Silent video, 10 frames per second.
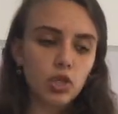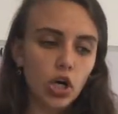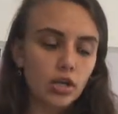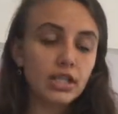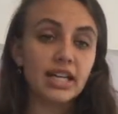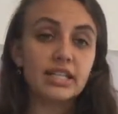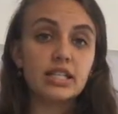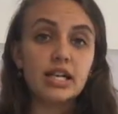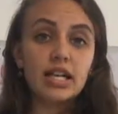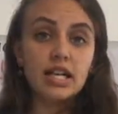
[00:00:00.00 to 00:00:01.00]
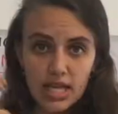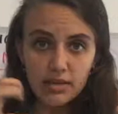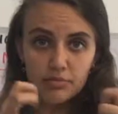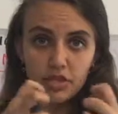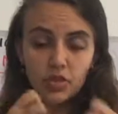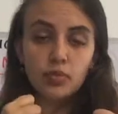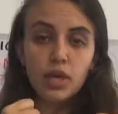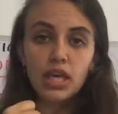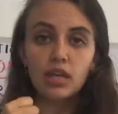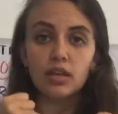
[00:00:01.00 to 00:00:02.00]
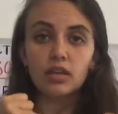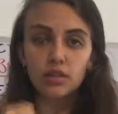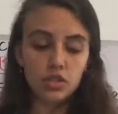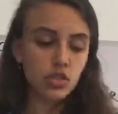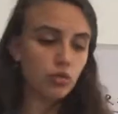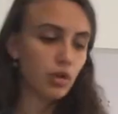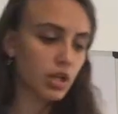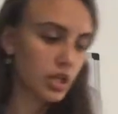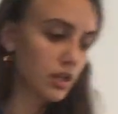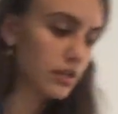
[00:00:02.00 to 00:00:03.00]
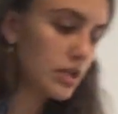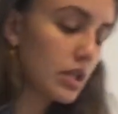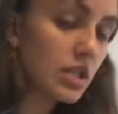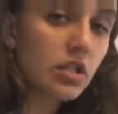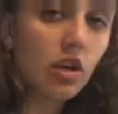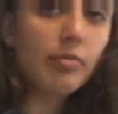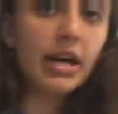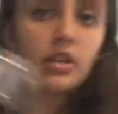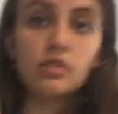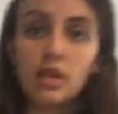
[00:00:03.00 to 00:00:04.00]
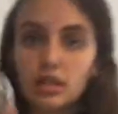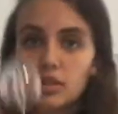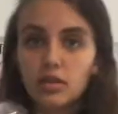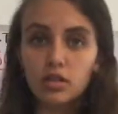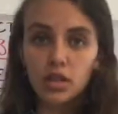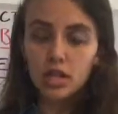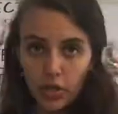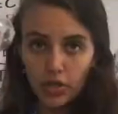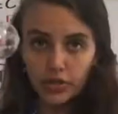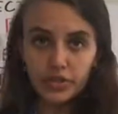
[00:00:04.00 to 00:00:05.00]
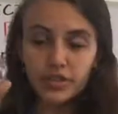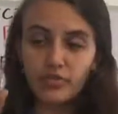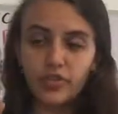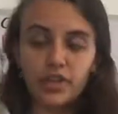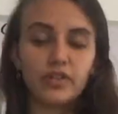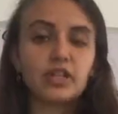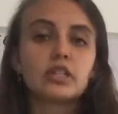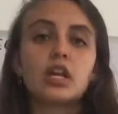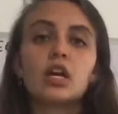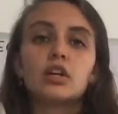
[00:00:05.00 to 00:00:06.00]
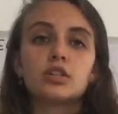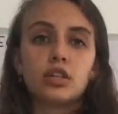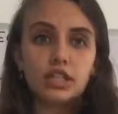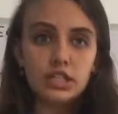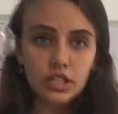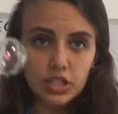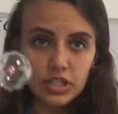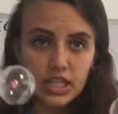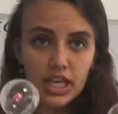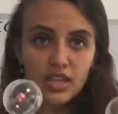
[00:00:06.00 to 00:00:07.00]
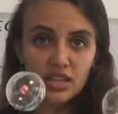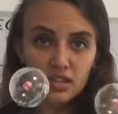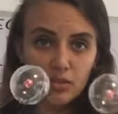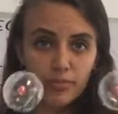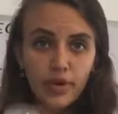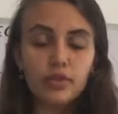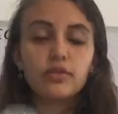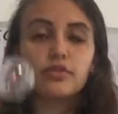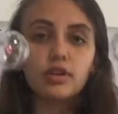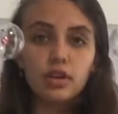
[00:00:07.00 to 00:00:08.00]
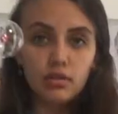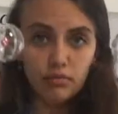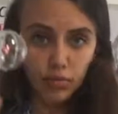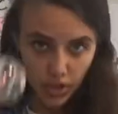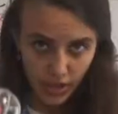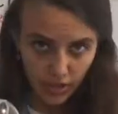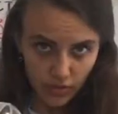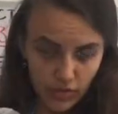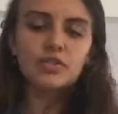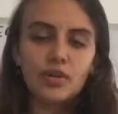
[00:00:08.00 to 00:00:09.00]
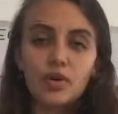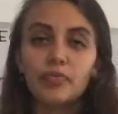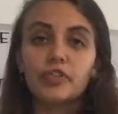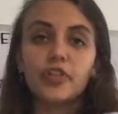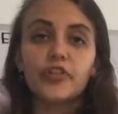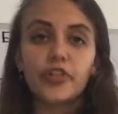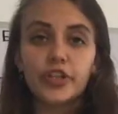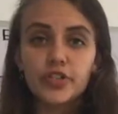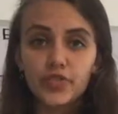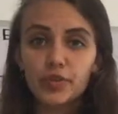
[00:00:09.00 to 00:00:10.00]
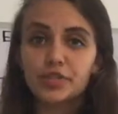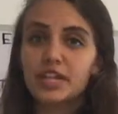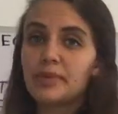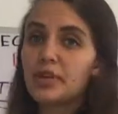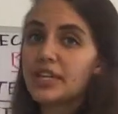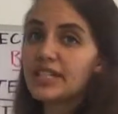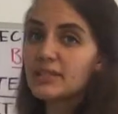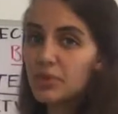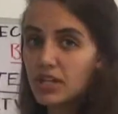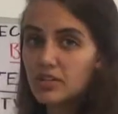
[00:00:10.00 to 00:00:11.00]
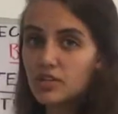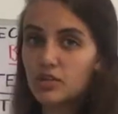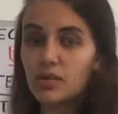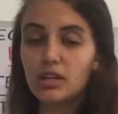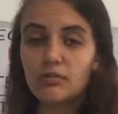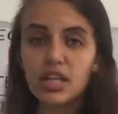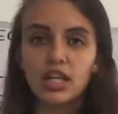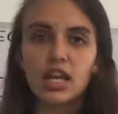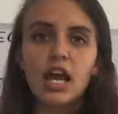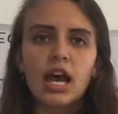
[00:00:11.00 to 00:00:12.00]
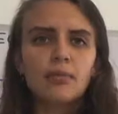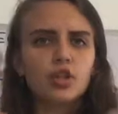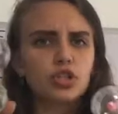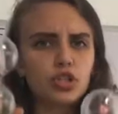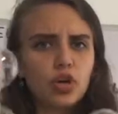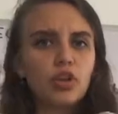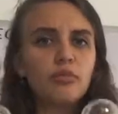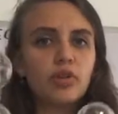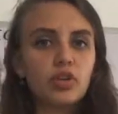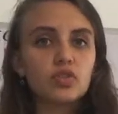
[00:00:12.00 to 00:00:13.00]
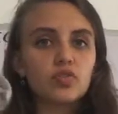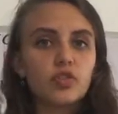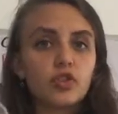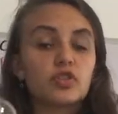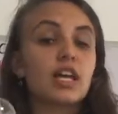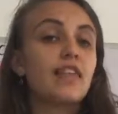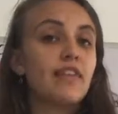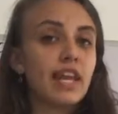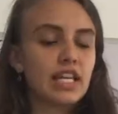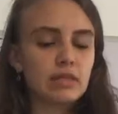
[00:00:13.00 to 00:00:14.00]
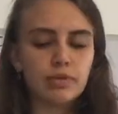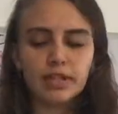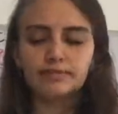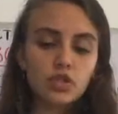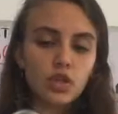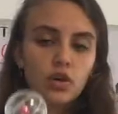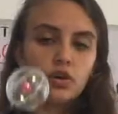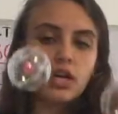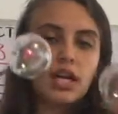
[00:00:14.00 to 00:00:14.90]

correlate in between the two molecules. So let's go back to our little models in front of us. So let's just say these are both molecules. So the first force that I'm going to explain to you in a minute, I'm going to show on the models first and then explain. So